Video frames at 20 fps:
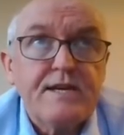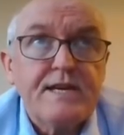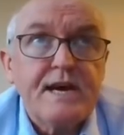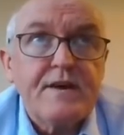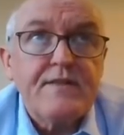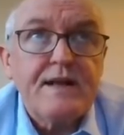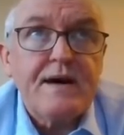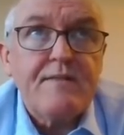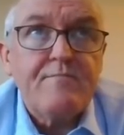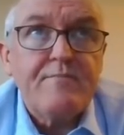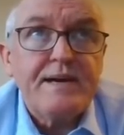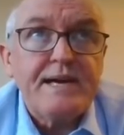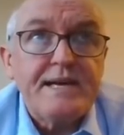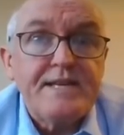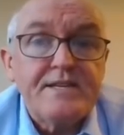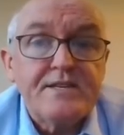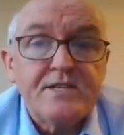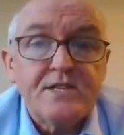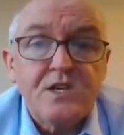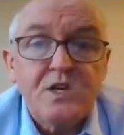Now, that bit he
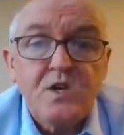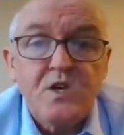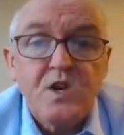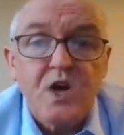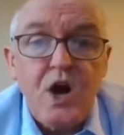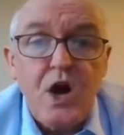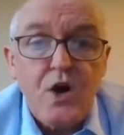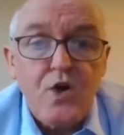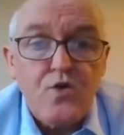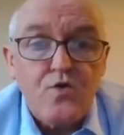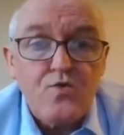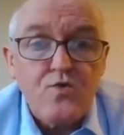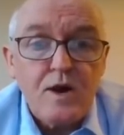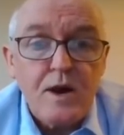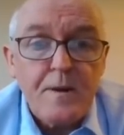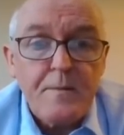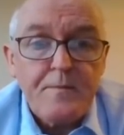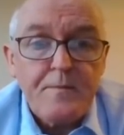doesn't know.